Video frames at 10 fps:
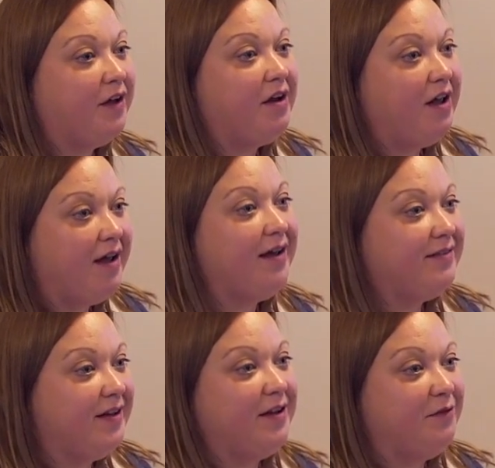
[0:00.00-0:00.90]
done it,
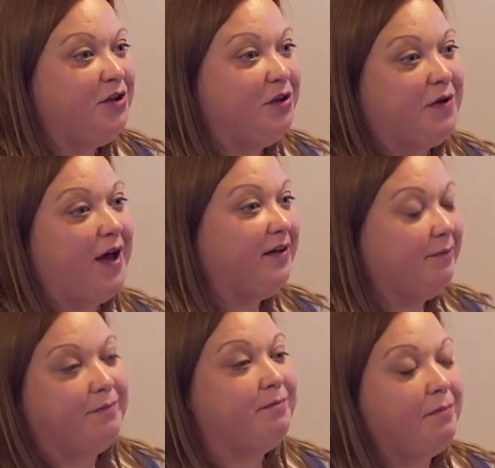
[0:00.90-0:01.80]
as in you've had
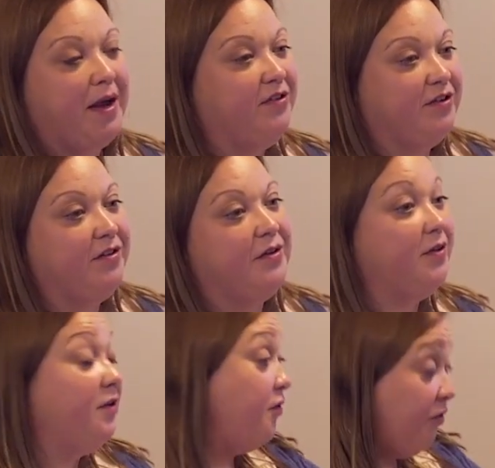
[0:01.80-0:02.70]
a patient
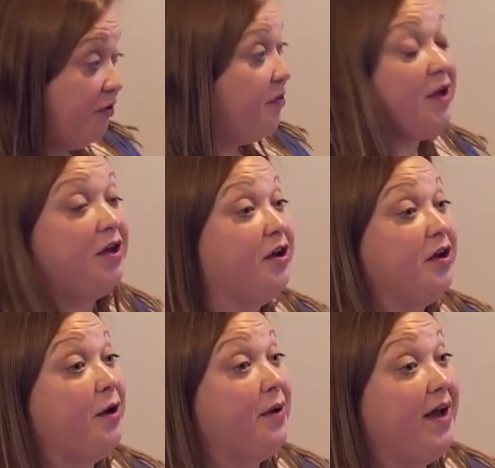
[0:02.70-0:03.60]
and you think you're going
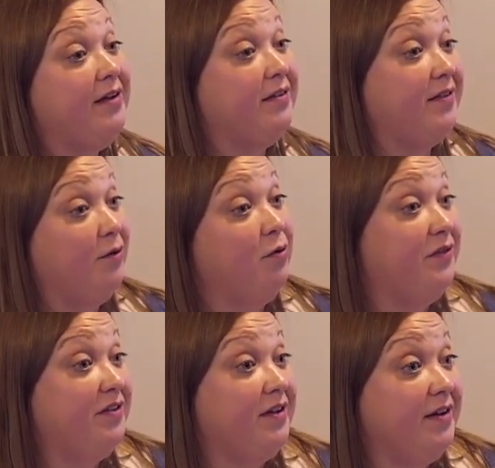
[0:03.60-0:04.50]
to go ahead, and then all
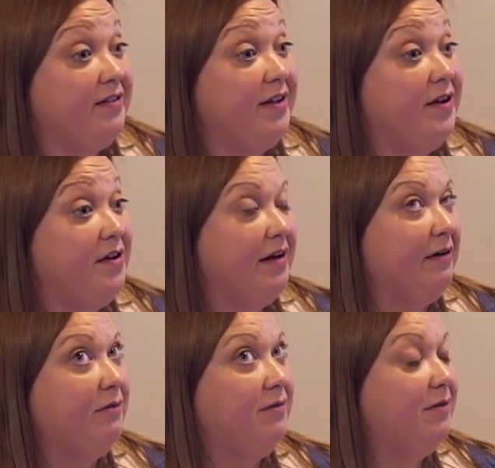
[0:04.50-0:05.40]
of a sudden it's like, no, you're
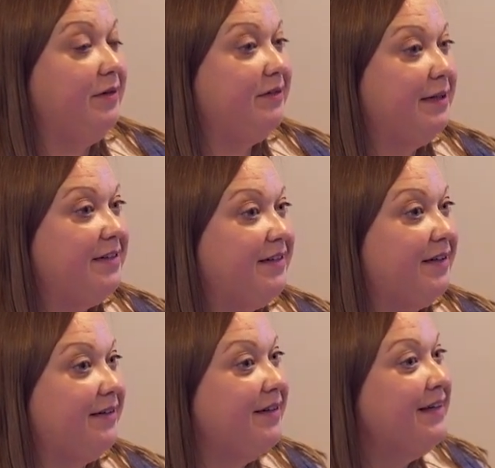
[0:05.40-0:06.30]
like, oh, we've clipped it
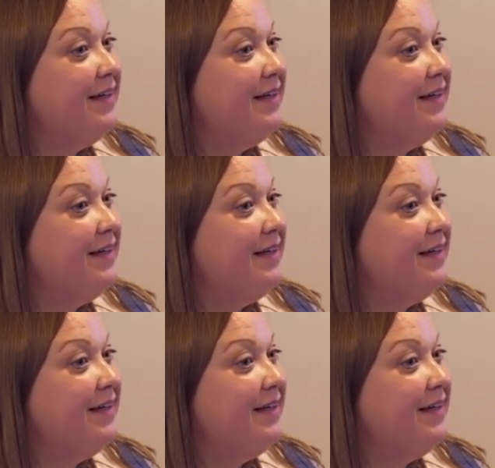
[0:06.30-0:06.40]
now.